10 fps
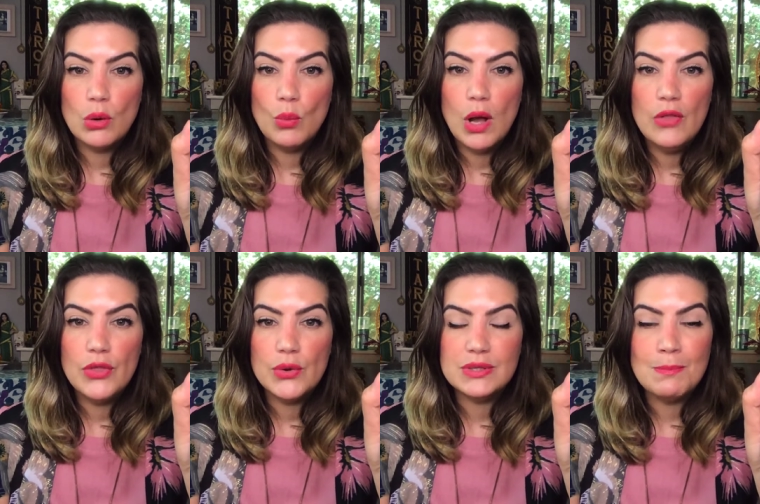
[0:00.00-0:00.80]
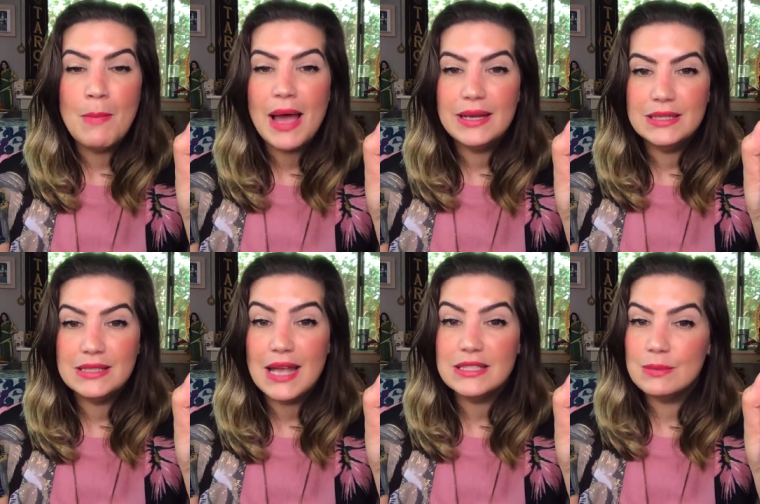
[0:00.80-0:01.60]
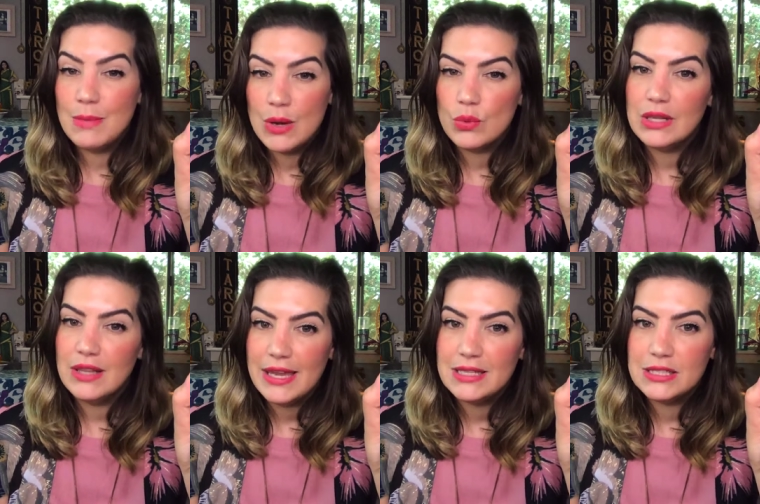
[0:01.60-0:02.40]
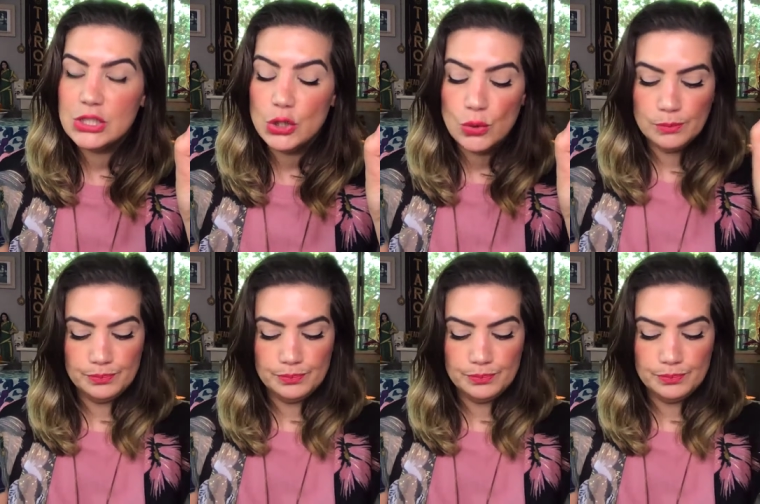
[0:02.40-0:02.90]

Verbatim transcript: what those mindsets may relate to.